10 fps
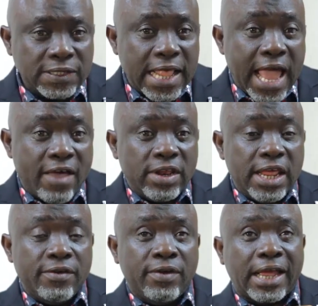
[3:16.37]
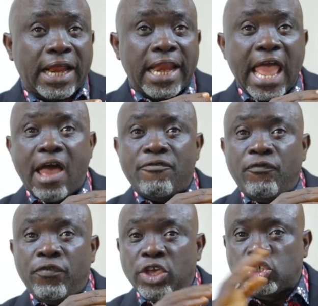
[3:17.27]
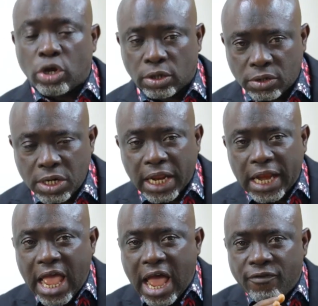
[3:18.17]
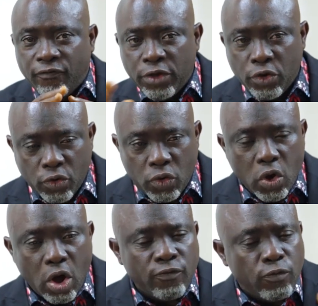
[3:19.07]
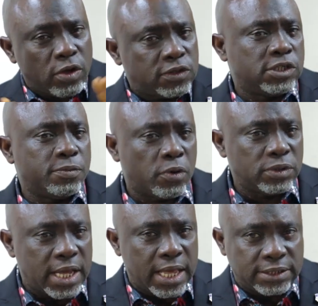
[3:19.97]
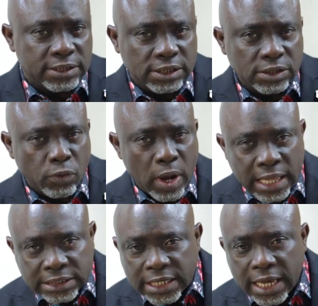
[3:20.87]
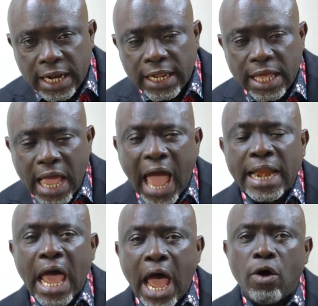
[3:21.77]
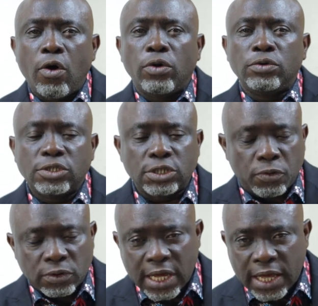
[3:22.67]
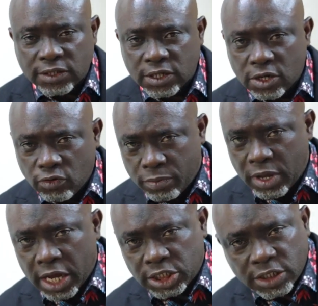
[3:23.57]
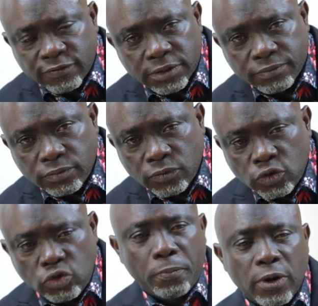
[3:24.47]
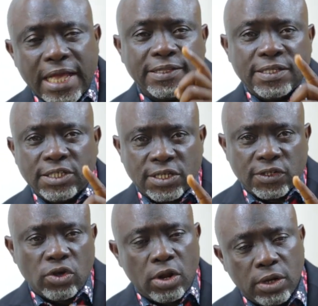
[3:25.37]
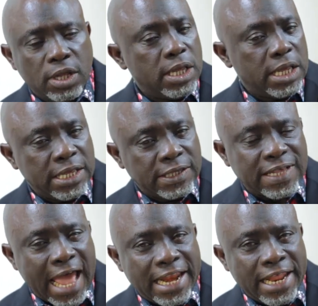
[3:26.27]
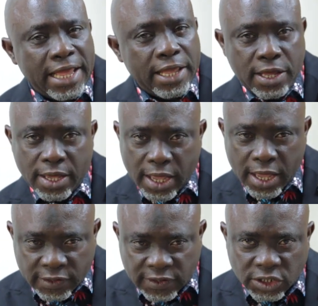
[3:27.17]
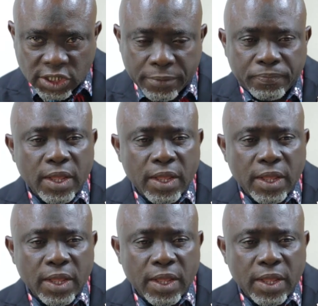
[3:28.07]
it's like having a clear vision, clear view of what the project will entail and how the project will be achieved. So project initiation is highly essential.